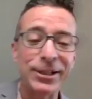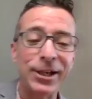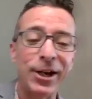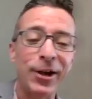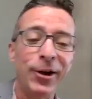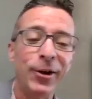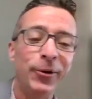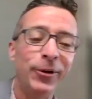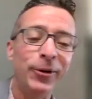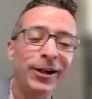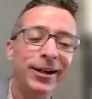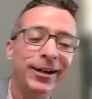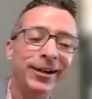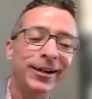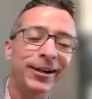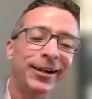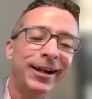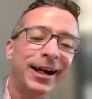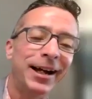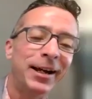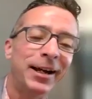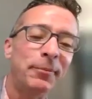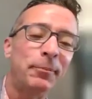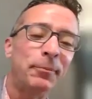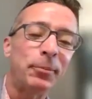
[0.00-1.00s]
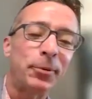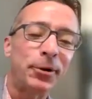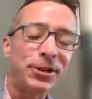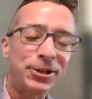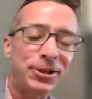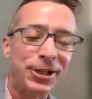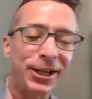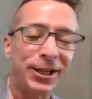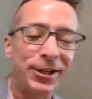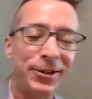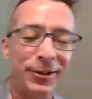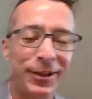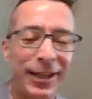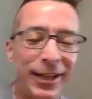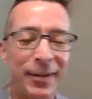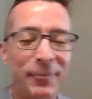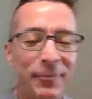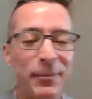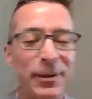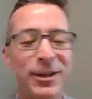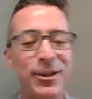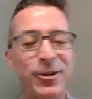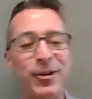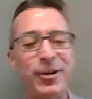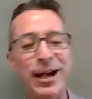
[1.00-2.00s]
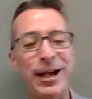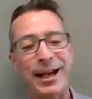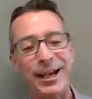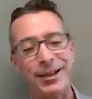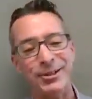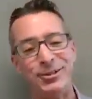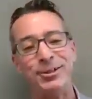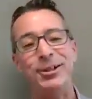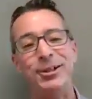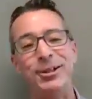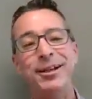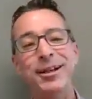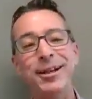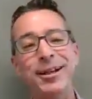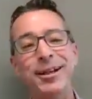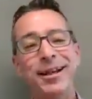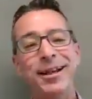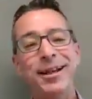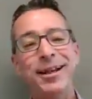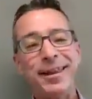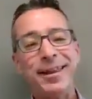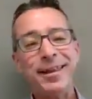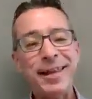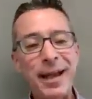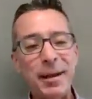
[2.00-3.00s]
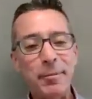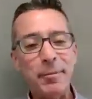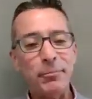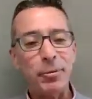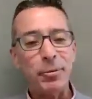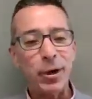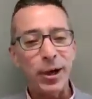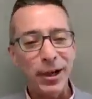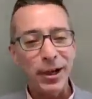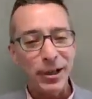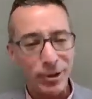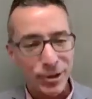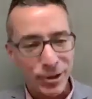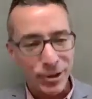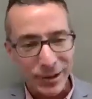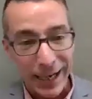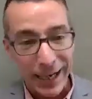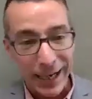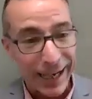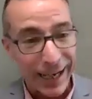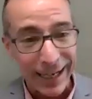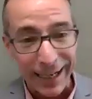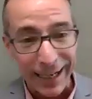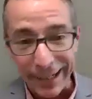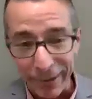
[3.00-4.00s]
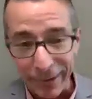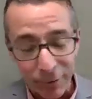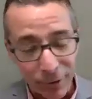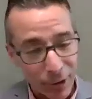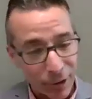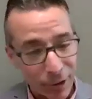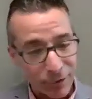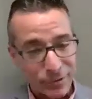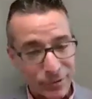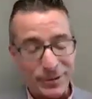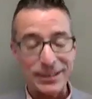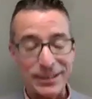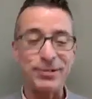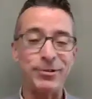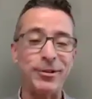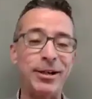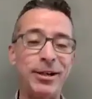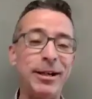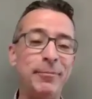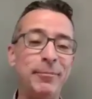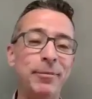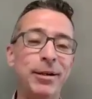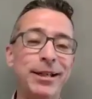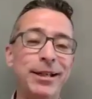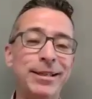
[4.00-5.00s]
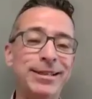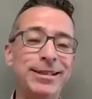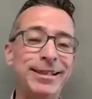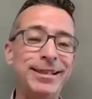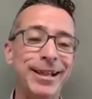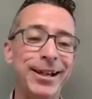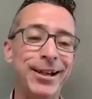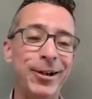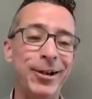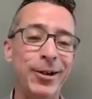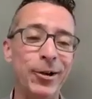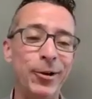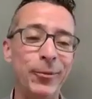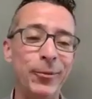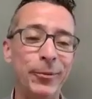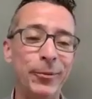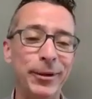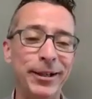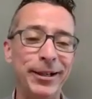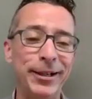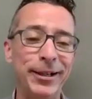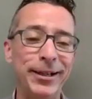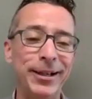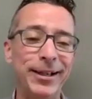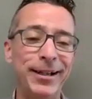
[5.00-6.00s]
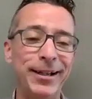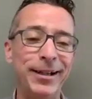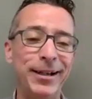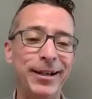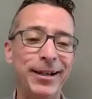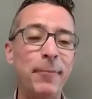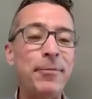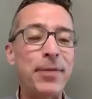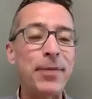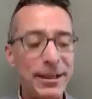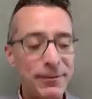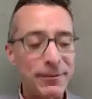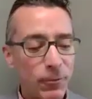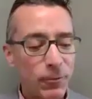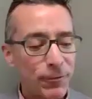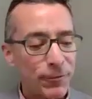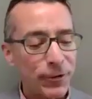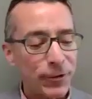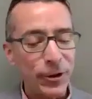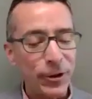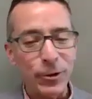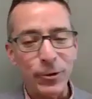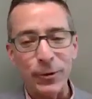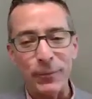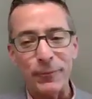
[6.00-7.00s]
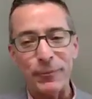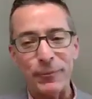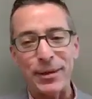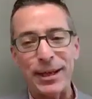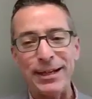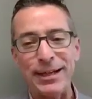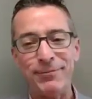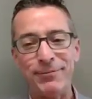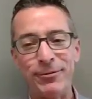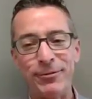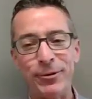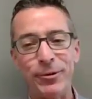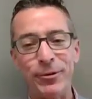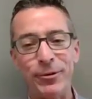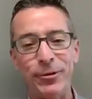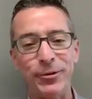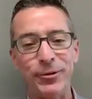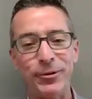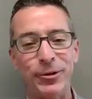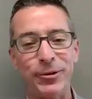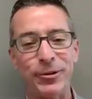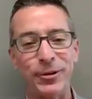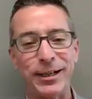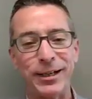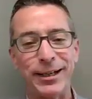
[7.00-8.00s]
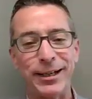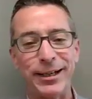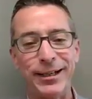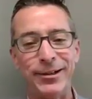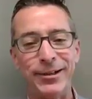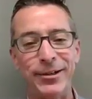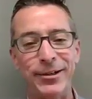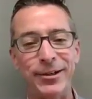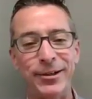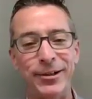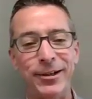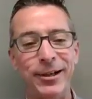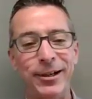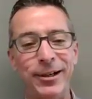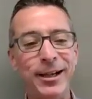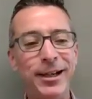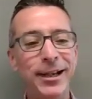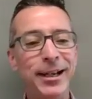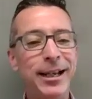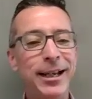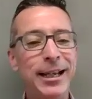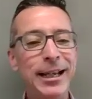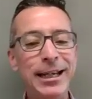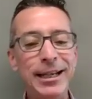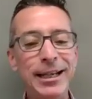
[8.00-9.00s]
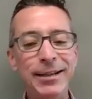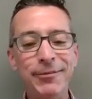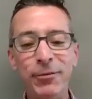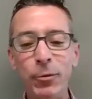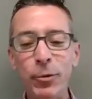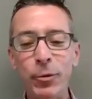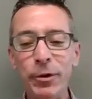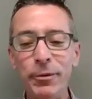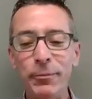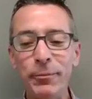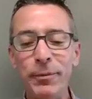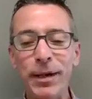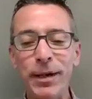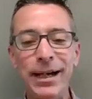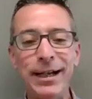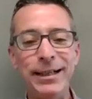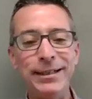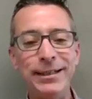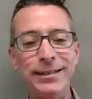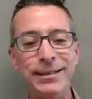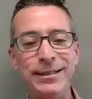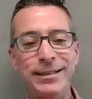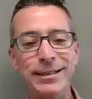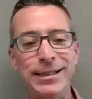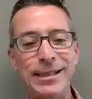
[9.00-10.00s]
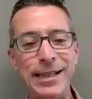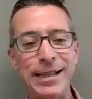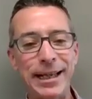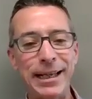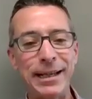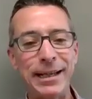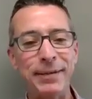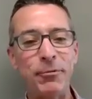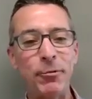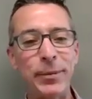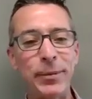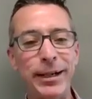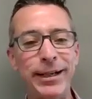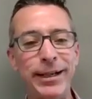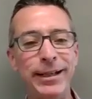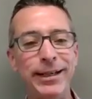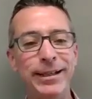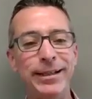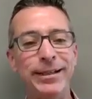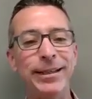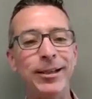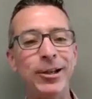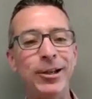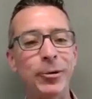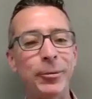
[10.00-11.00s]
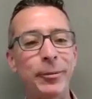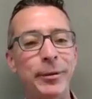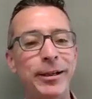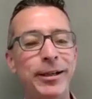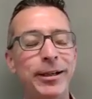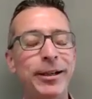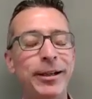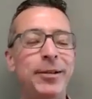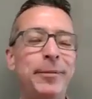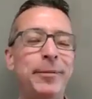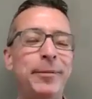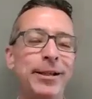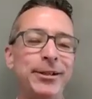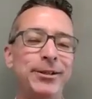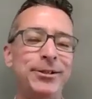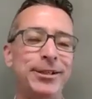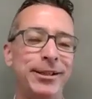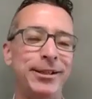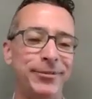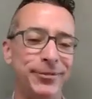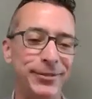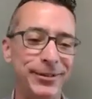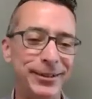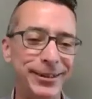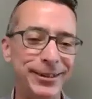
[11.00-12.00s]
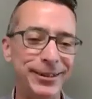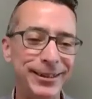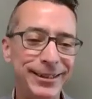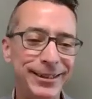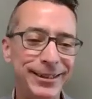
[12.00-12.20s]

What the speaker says: So I appreciate you letting me crash that brunch. I don't know, 6 or 8 months ago, but I'm thankful for you. I'm thankful you're here. If you wouldn't mind, tell everybody a little bit about yourself.